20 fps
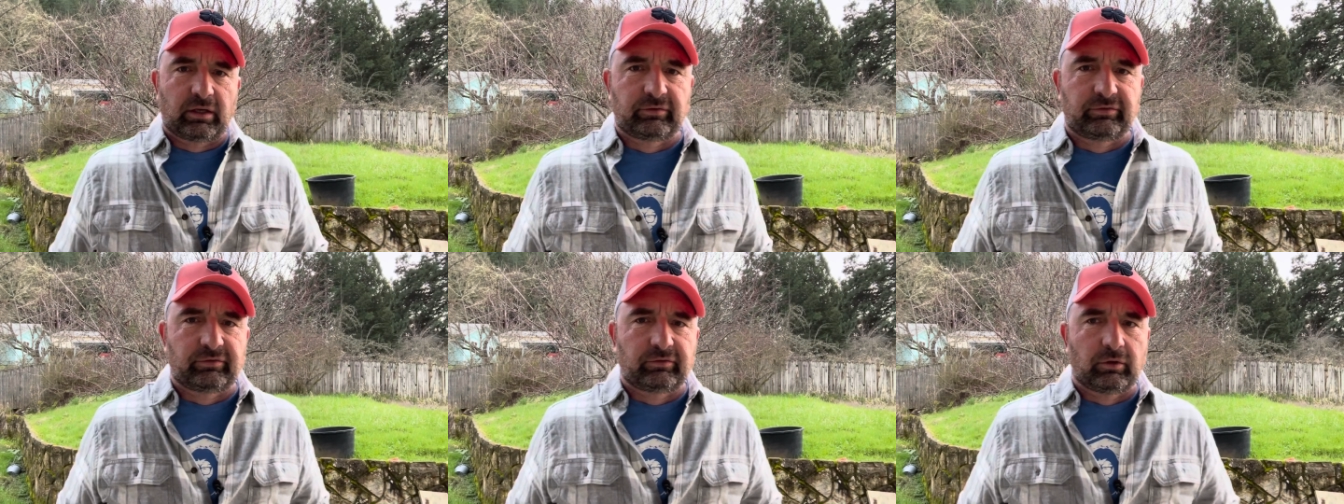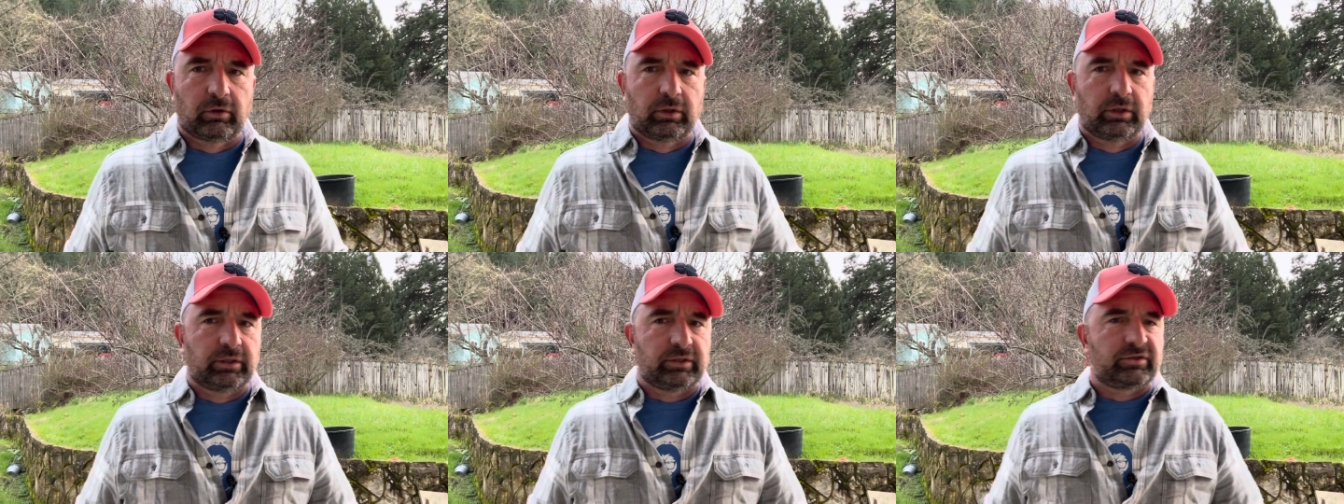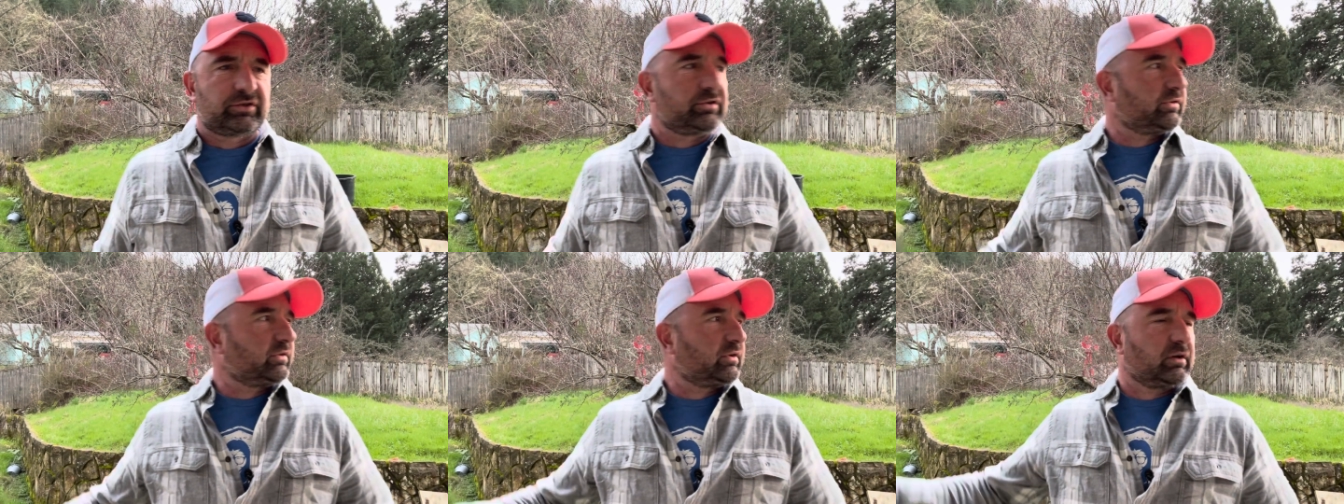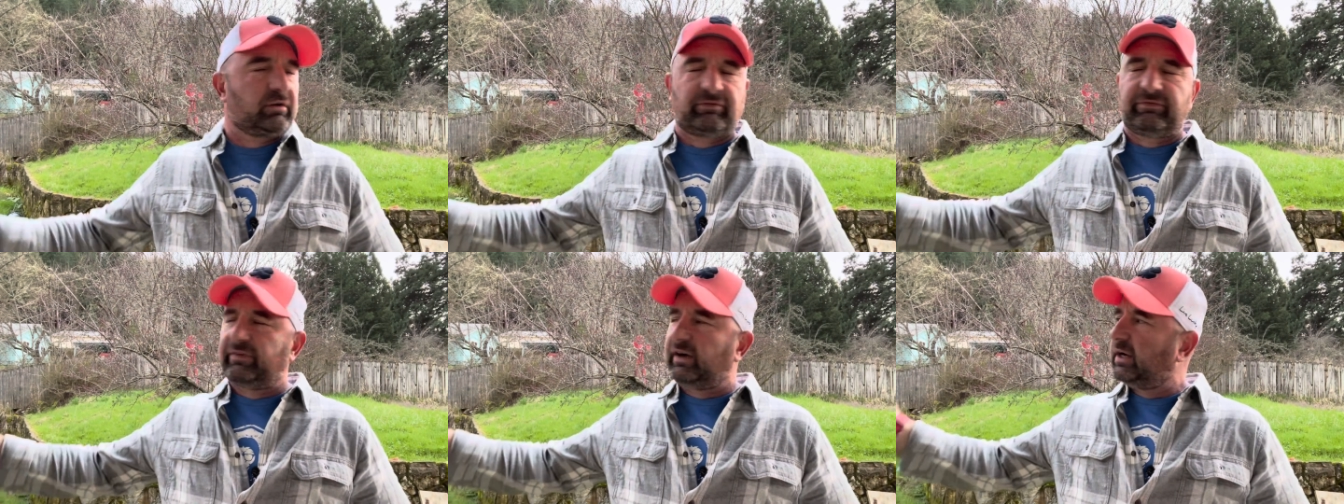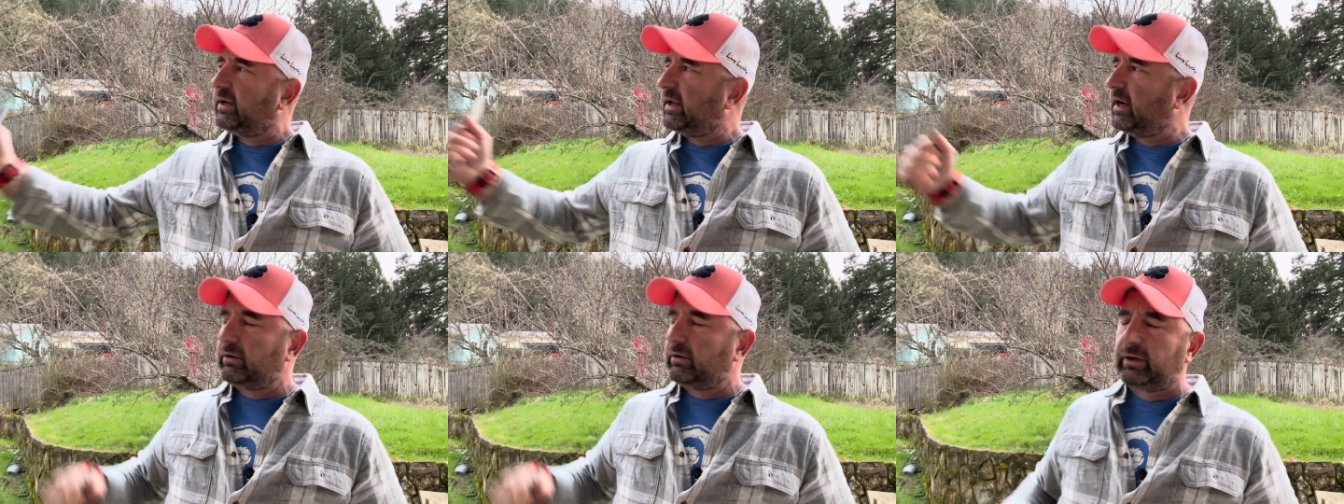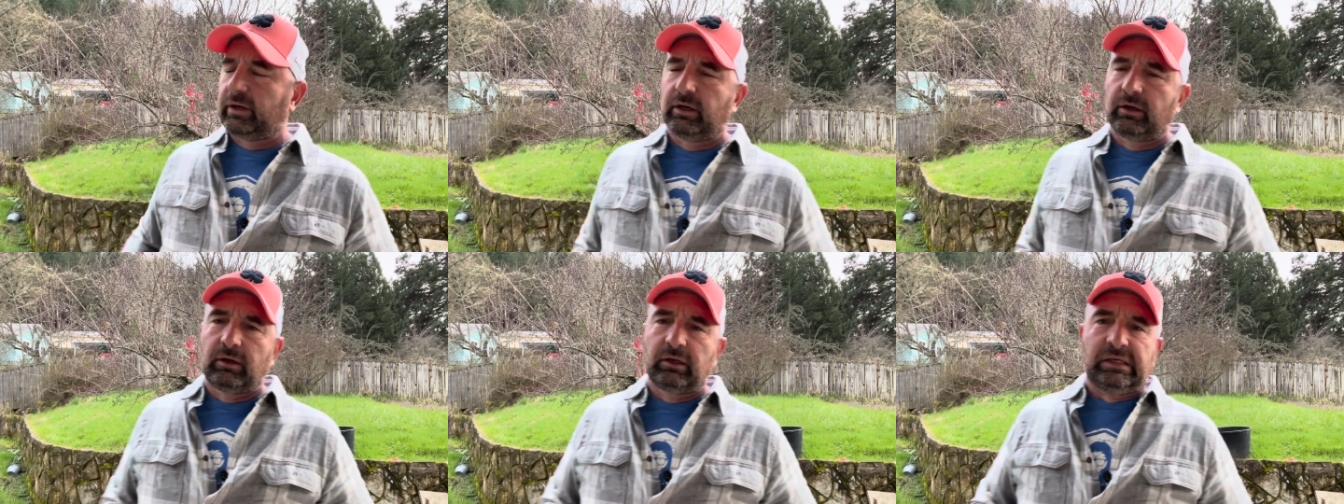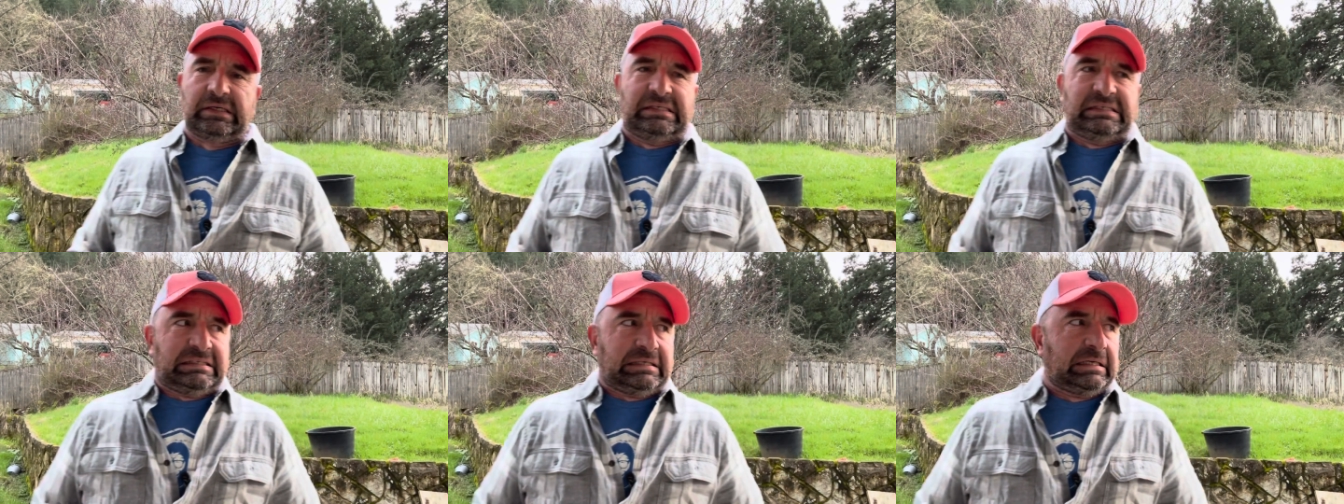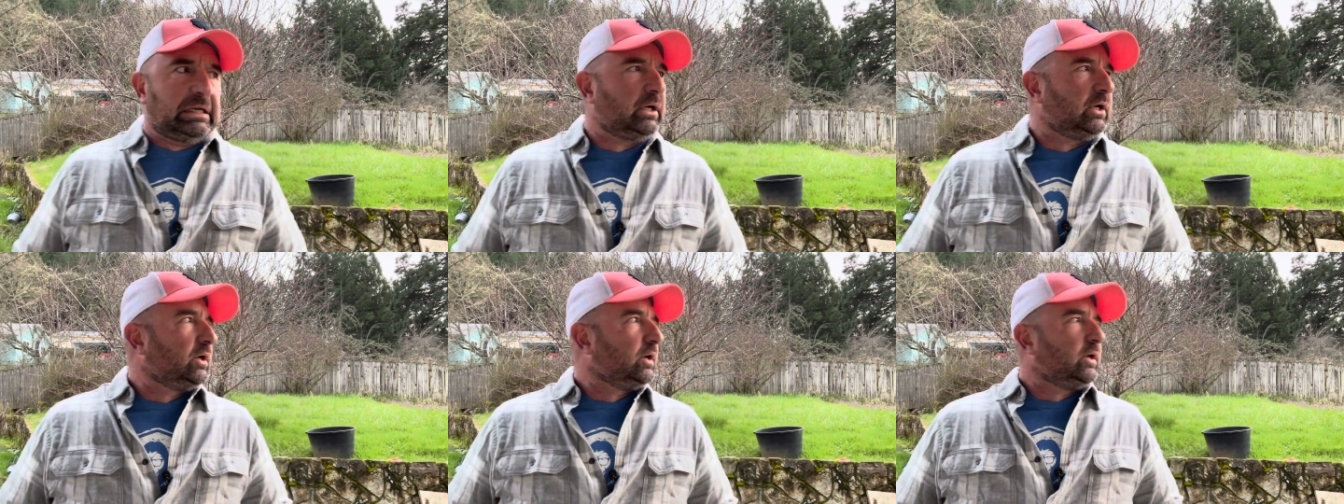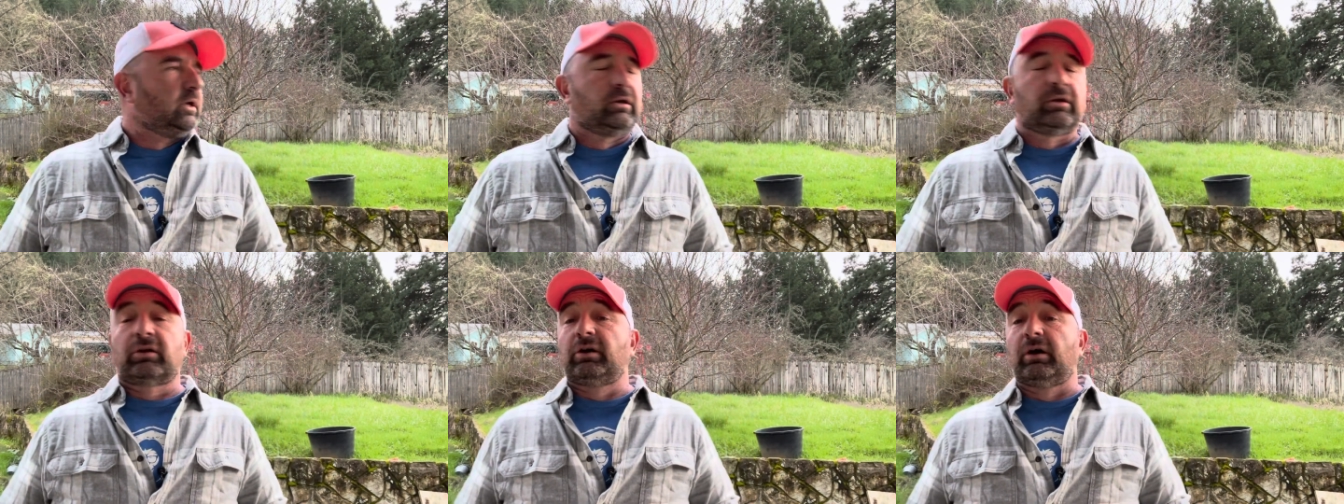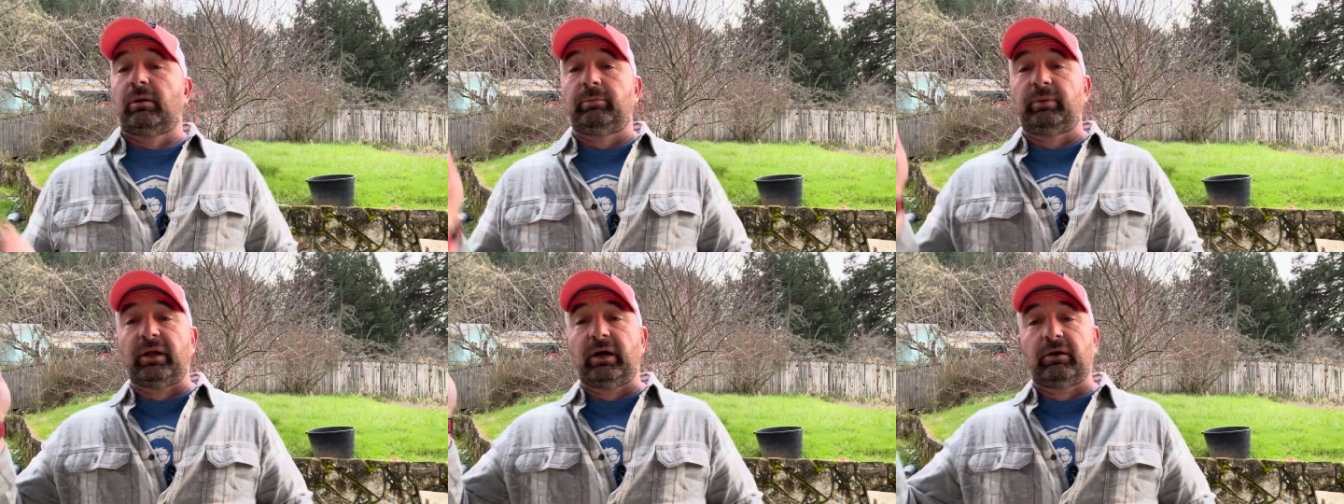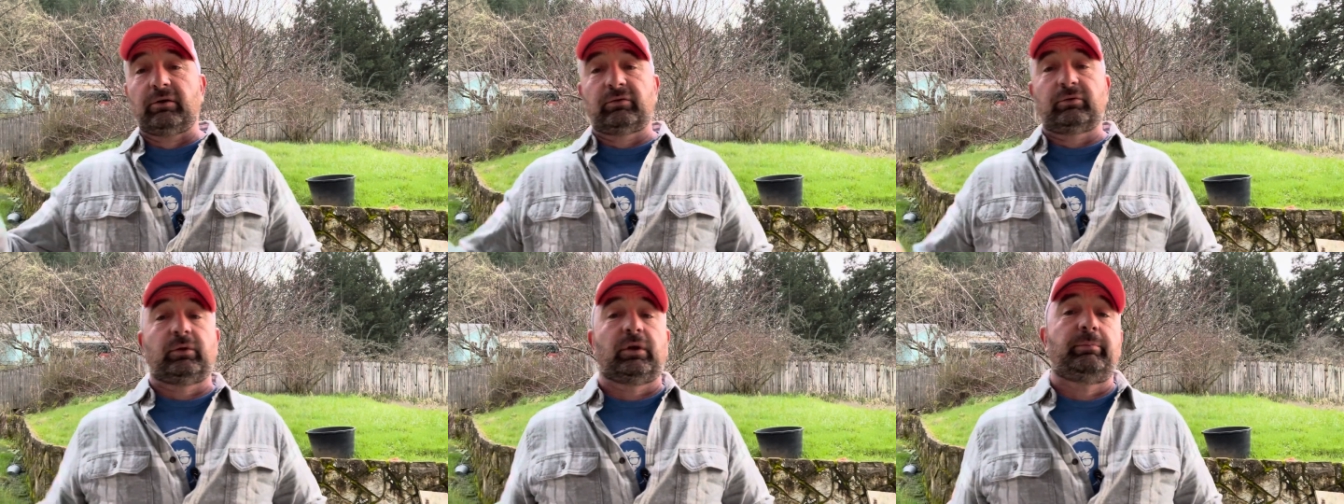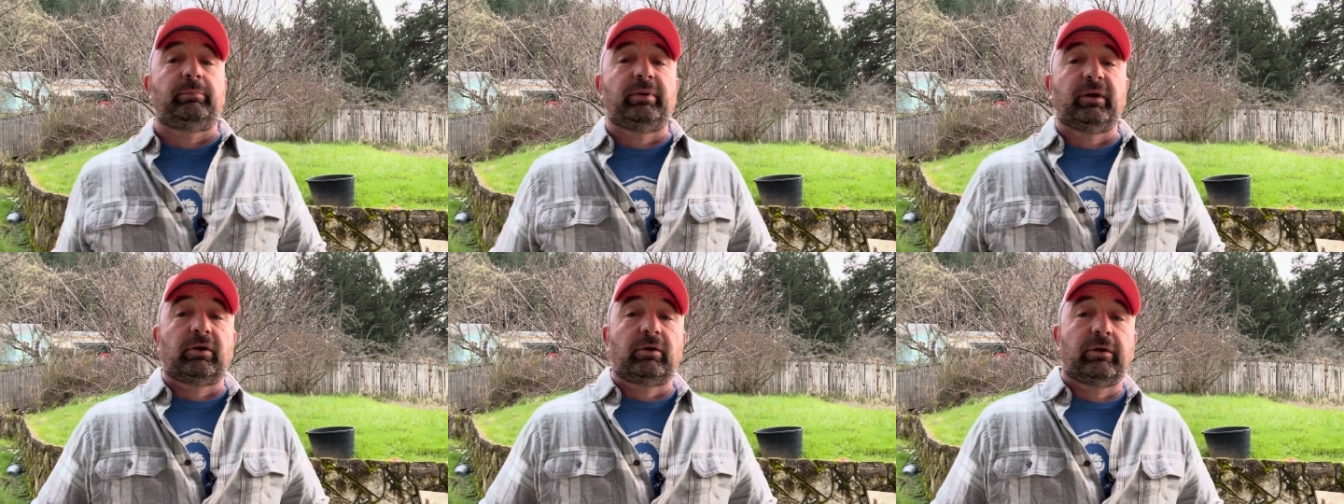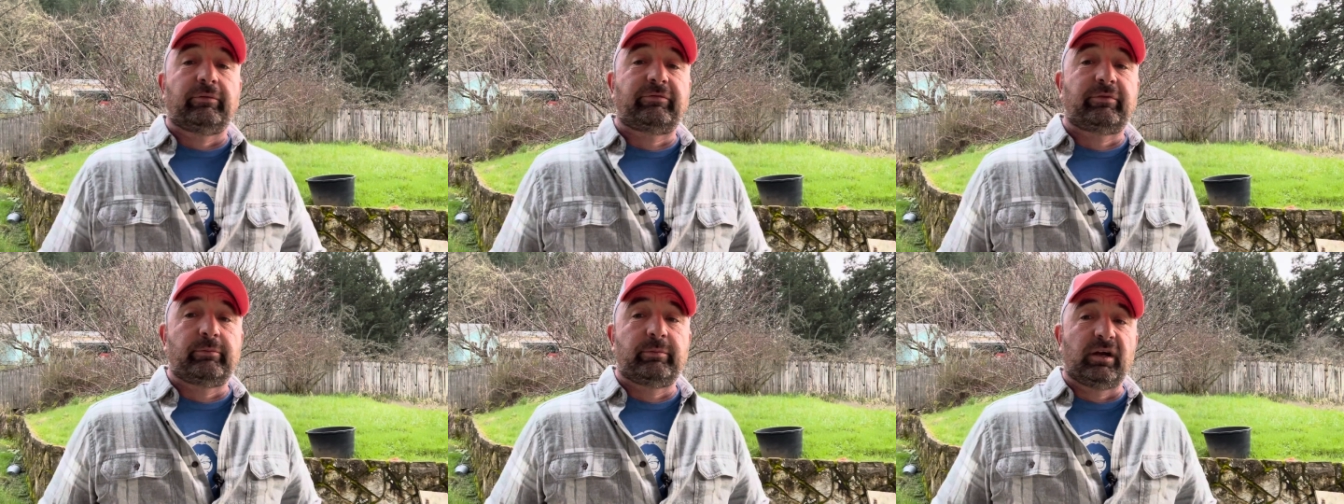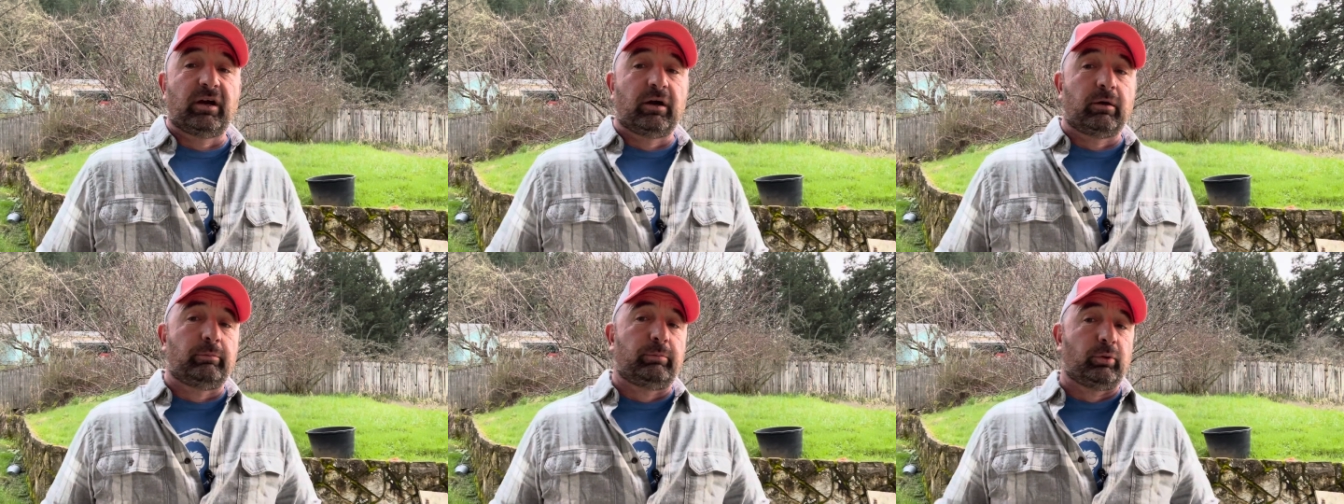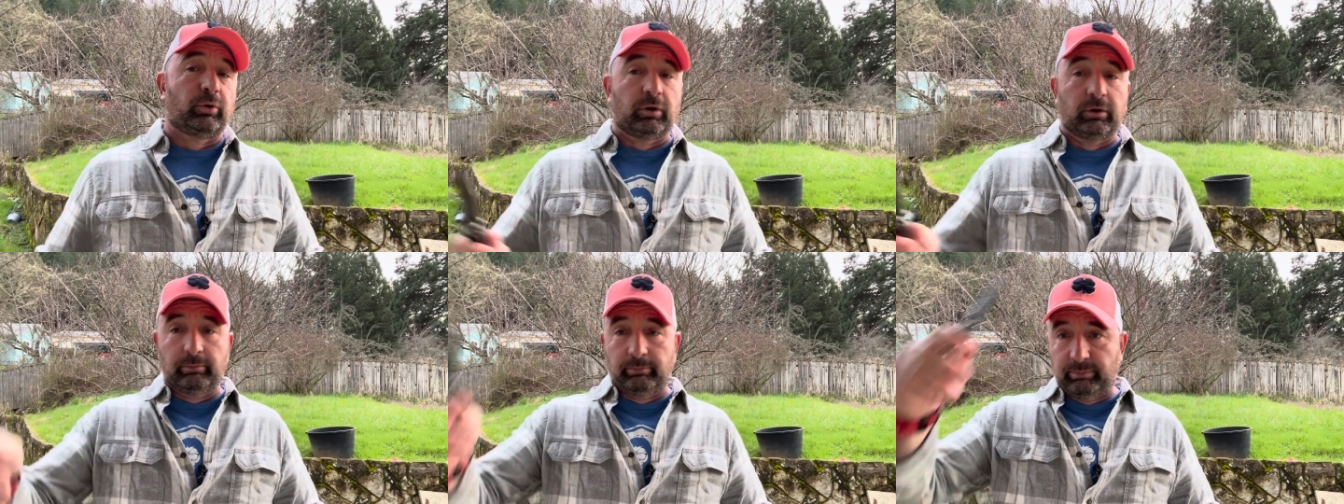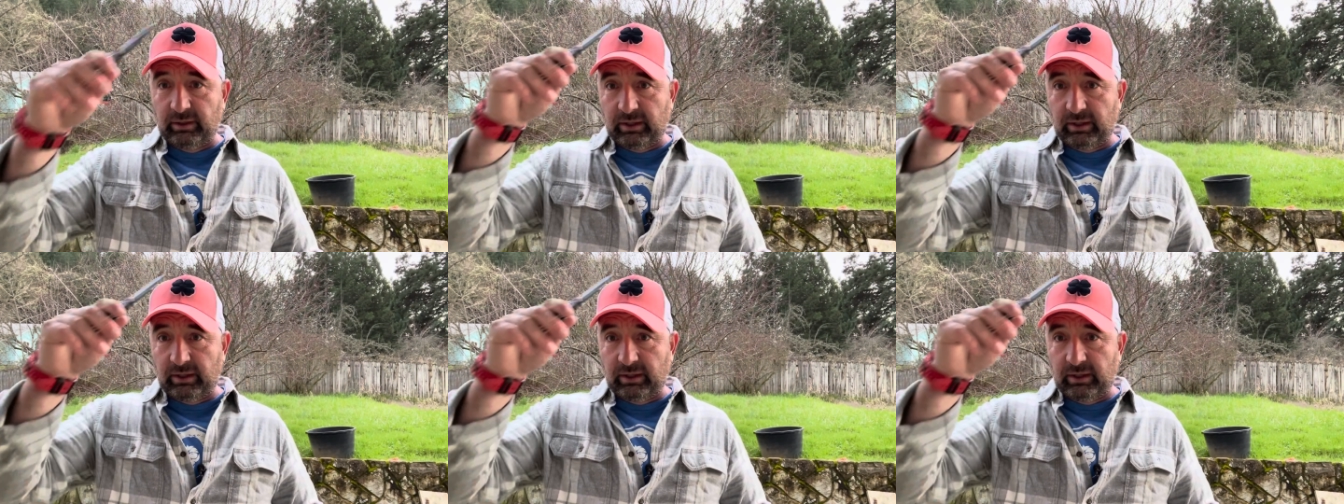I stole it. She's going to find out here in a couple hours when I pick her up from the airport.